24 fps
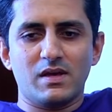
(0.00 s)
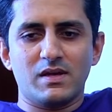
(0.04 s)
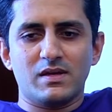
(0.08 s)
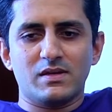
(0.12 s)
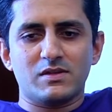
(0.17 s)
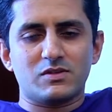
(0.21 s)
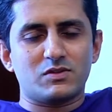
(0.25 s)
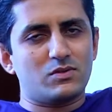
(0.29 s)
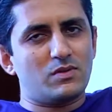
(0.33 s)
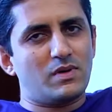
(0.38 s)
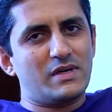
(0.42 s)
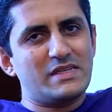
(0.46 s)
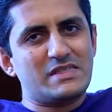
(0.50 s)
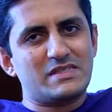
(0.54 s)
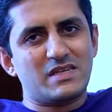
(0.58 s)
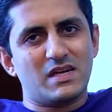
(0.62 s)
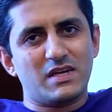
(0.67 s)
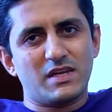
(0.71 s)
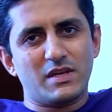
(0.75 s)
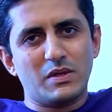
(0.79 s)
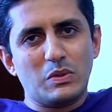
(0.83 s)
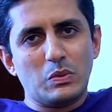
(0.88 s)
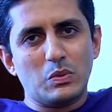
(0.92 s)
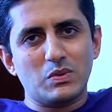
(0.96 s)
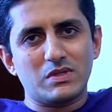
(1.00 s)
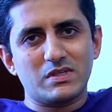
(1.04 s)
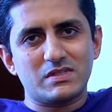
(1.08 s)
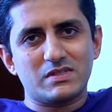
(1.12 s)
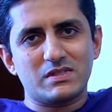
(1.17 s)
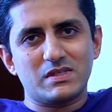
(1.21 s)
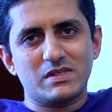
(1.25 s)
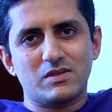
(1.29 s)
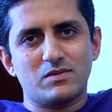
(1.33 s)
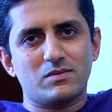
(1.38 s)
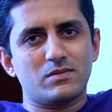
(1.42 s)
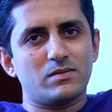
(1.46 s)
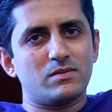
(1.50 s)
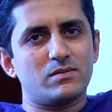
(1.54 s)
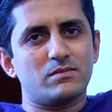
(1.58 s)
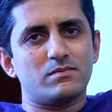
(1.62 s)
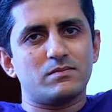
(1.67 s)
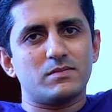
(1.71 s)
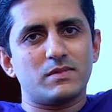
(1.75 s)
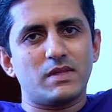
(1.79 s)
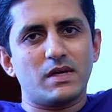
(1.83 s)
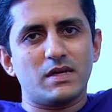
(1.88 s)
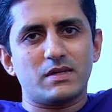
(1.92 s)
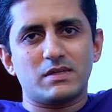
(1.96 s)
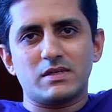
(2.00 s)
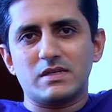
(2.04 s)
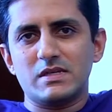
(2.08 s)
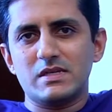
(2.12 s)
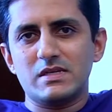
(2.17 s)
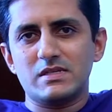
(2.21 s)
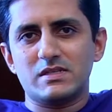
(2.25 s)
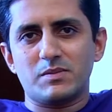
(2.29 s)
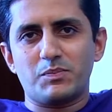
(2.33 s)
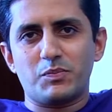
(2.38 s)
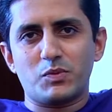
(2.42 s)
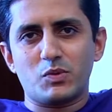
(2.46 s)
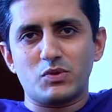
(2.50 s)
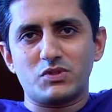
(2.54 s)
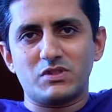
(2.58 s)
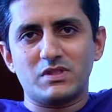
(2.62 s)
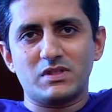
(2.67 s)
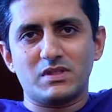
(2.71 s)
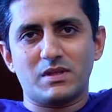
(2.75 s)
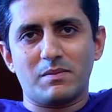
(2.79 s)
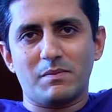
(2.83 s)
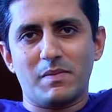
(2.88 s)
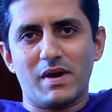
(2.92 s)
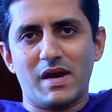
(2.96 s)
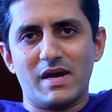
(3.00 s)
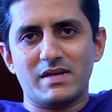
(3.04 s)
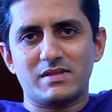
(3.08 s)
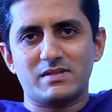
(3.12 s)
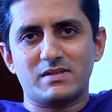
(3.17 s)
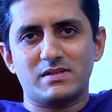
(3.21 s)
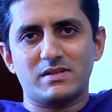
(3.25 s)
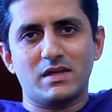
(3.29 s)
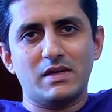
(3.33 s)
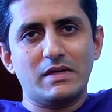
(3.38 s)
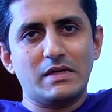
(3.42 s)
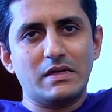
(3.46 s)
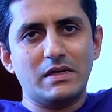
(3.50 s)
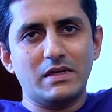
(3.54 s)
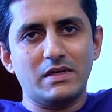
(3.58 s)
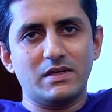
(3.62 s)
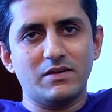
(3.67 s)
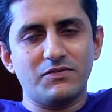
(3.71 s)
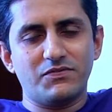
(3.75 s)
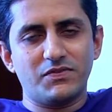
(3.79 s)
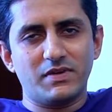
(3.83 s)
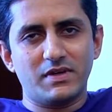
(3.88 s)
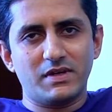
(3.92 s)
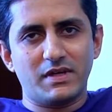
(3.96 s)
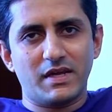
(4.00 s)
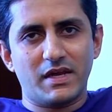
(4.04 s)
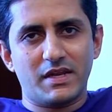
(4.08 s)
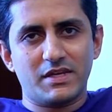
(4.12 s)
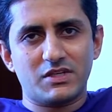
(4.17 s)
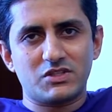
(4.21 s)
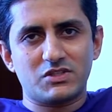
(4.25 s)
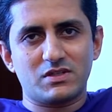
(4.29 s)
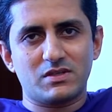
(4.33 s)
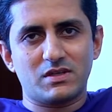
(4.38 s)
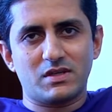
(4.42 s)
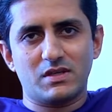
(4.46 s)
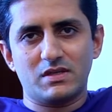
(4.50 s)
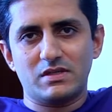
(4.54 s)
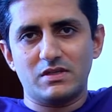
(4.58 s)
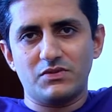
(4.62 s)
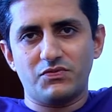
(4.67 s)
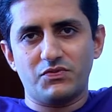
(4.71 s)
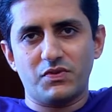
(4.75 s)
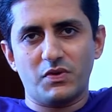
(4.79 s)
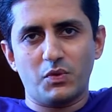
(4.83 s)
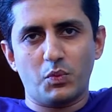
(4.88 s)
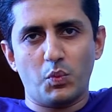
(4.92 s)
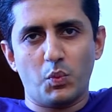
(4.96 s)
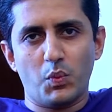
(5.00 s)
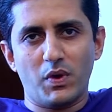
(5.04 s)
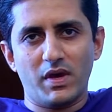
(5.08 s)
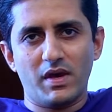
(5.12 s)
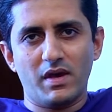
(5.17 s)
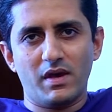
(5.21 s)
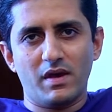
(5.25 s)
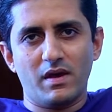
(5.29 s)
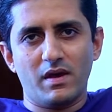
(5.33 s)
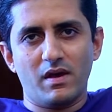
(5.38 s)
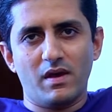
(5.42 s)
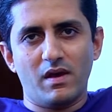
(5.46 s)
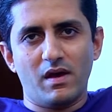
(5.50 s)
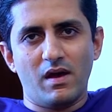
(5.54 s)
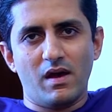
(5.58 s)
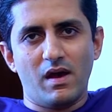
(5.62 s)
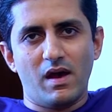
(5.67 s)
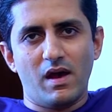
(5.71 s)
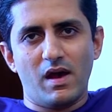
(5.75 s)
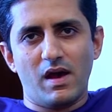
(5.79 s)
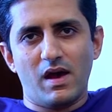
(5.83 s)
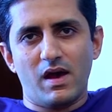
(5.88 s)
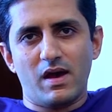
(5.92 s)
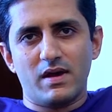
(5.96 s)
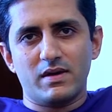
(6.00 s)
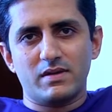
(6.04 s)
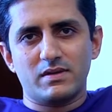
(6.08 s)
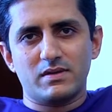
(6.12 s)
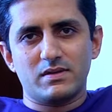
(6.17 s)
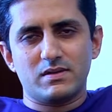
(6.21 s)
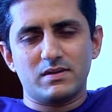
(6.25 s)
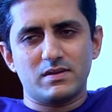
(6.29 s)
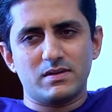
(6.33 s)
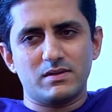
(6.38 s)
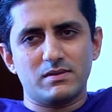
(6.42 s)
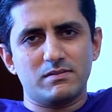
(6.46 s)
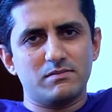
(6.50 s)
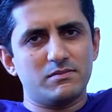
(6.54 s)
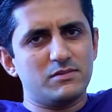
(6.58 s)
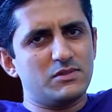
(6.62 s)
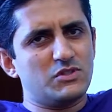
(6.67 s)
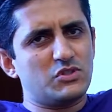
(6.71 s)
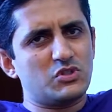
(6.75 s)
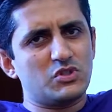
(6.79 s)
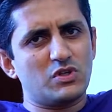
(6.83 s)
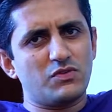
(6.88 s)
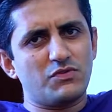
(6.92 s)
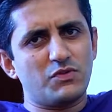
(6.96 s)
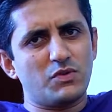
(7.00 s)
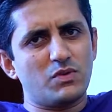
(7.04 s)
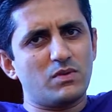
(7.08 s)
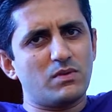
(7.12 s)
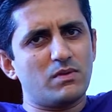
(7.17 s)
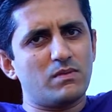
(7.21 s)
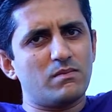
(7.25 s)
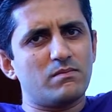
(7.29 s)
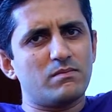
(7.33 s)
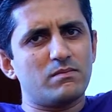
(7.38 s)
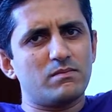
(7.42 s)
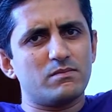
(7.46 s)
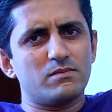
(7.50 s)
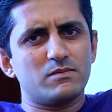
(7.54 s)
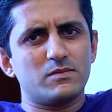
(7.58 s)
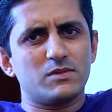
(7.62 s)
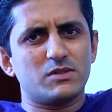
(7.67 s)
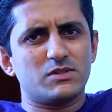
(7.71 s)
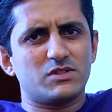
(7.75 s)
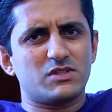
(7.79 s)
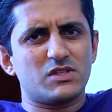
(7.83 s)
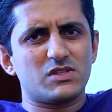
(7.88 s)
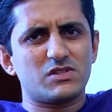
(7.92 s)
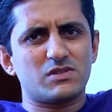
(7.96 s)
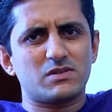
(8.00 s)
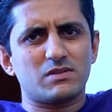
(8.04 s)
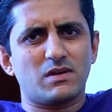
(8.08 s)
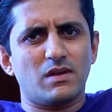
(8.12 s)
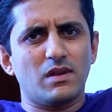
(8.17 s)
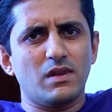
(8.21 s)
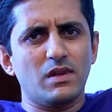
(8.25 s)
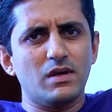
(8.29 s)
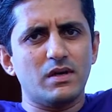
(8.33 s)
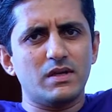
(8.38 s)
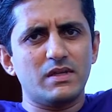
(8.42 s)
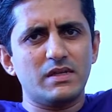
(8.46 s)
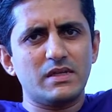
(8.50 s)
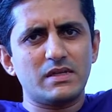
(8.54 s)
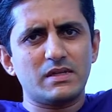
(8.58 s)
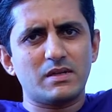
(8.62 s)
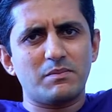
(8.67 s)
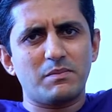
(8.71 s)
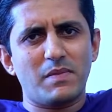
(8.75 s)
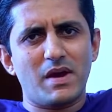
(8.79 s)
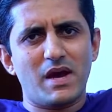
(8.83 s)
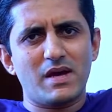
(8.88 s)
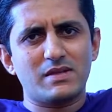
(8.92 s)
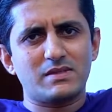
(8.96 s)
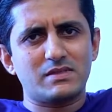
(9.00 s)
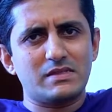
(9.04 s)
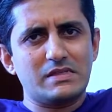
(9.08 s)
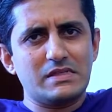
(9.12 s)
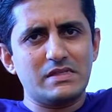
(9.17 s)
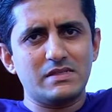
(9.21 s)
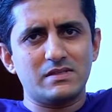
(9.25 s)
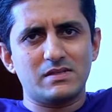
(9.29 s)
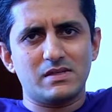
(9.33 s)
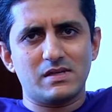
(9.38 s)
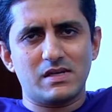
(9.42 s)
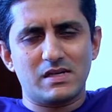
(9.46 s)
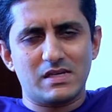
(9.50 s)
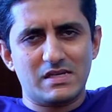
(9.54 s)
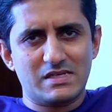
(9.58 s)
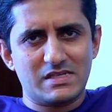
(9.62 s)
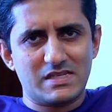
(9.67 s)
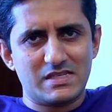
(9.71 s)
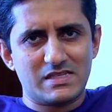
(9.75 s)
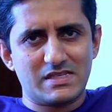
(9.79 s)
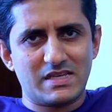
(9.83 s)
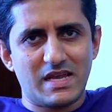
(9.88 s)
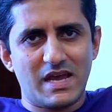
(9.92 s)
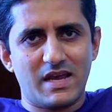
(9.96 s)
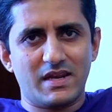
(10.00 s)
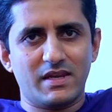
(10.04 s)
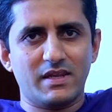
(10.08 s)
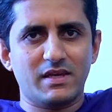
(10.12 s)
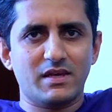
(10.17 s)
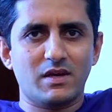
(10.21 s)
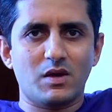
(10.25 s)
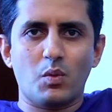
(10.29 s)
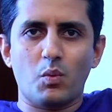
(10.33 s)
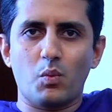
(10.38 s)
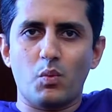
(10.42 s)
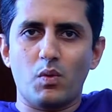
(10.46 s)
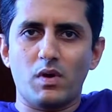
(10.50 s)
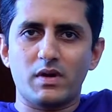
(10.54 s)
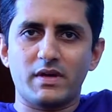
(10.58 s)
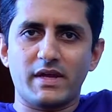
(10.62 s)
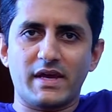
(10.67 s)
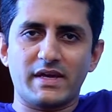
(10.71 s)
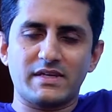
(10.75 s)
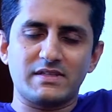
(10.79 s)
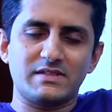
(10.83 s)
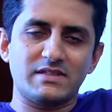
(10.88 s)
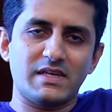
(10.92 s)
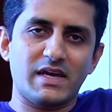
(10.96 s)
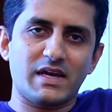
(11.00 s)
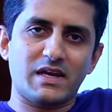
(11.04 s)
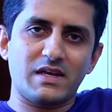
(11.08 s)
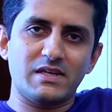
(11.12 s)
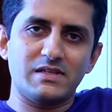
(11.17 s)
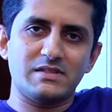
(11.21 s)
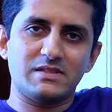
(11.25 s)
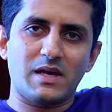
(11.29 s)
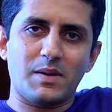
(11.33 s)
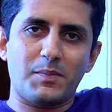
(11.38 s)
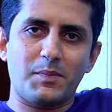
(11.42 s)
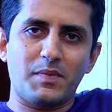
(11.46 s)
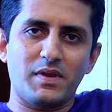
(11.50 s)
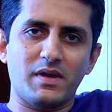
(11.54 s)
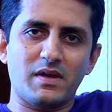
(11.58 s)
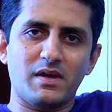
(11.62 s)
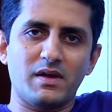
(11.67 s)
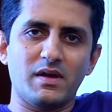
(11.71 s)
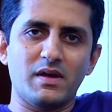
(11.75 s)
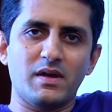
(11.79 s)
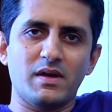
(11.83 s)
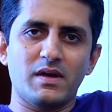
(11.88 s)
so I started noticing, you know, that he's approaching the maths in a little different direction and different way. And instead of, you know, just learning the maths, he's understanding what exactly is happening.